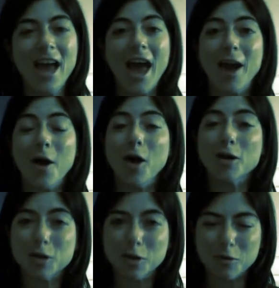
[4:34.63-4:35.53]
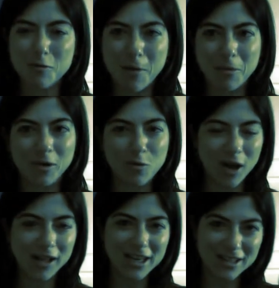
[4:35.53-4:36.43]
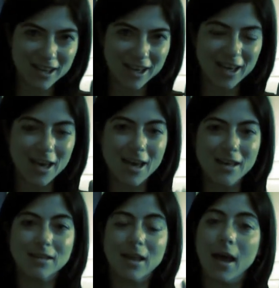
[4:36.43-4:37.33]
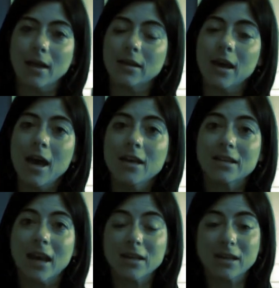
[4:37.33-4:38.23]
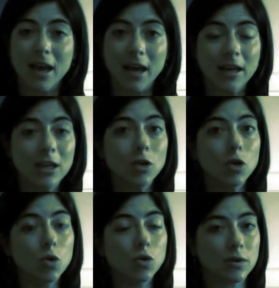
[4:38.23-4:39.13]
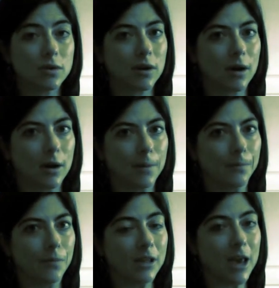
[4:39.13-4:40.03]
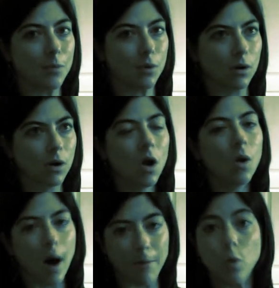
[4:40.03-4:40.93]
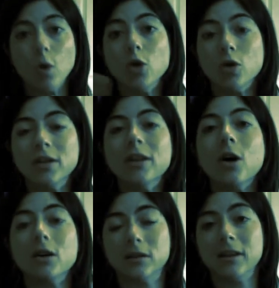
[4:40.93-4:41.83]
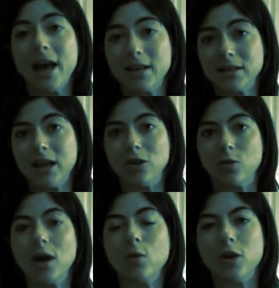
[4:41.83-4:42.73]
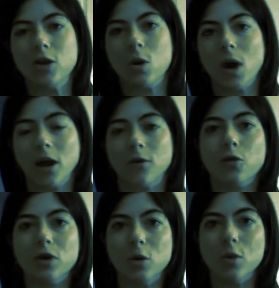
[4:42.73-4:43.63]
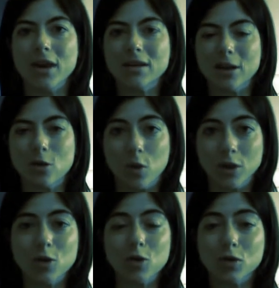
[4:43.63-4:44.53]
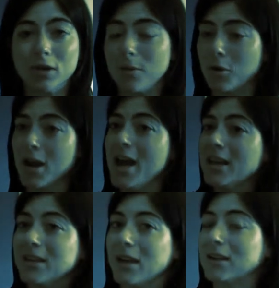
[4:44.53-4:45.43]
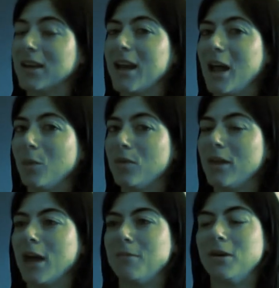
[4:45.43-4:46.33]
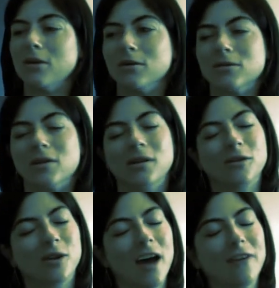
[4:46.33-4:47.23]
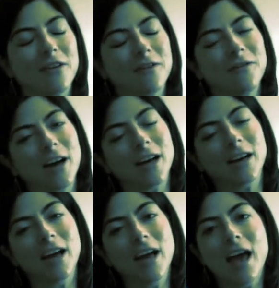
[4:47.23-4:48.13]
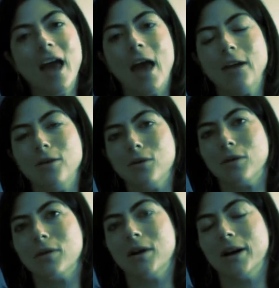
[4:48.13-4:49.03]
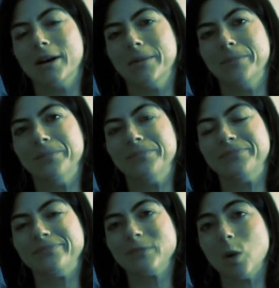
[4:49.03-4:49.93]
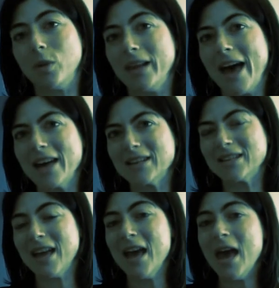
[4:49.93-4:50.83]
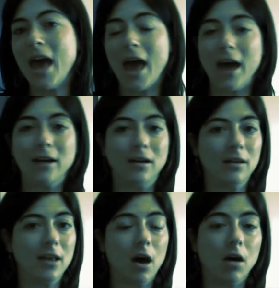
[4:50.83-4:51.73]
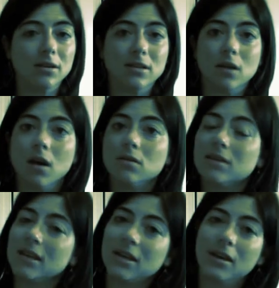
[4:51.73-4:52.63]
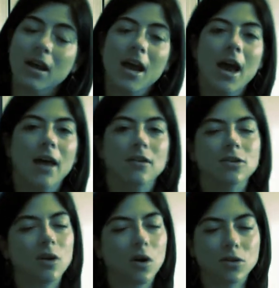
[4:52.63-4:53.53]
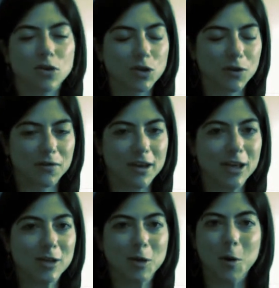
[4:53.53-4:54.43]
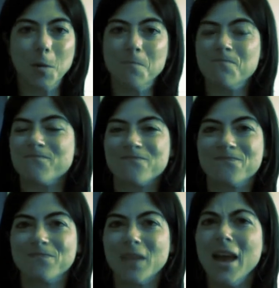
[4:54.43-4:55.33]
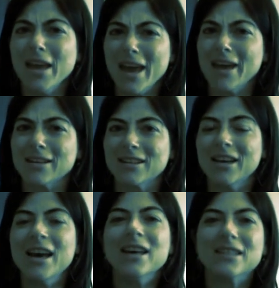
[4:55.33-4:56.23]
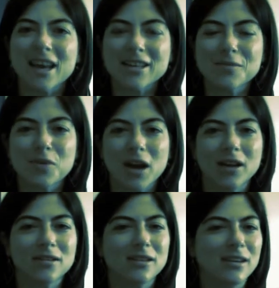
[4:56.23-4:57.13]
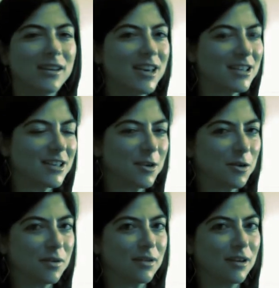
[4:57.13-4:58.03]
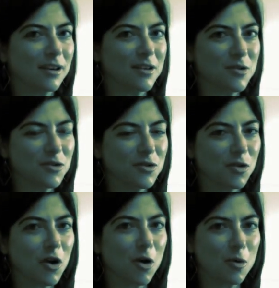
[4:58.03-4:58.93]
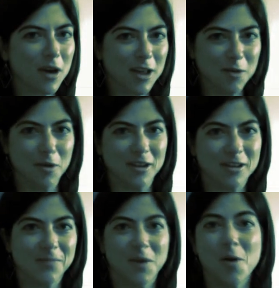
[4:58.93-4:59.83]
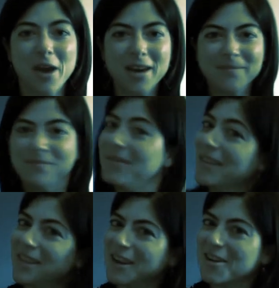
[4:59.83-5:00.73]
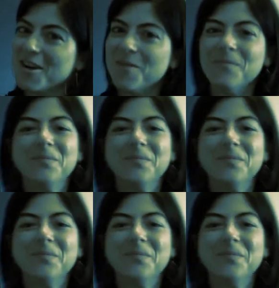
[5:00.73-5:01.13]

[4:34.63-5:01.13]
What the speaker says: And also remember, one last thing is that sex can induce labor. When you're in the last stage, right? When you're at 40 weeks and you want to induce labor, sex can help with that because you're having fun and you're relaxed, and the oxytocin, and there's all sorts of things. So, yes, sex and pregnancy, it's a good thing. You should go and do it. Okay? There you go.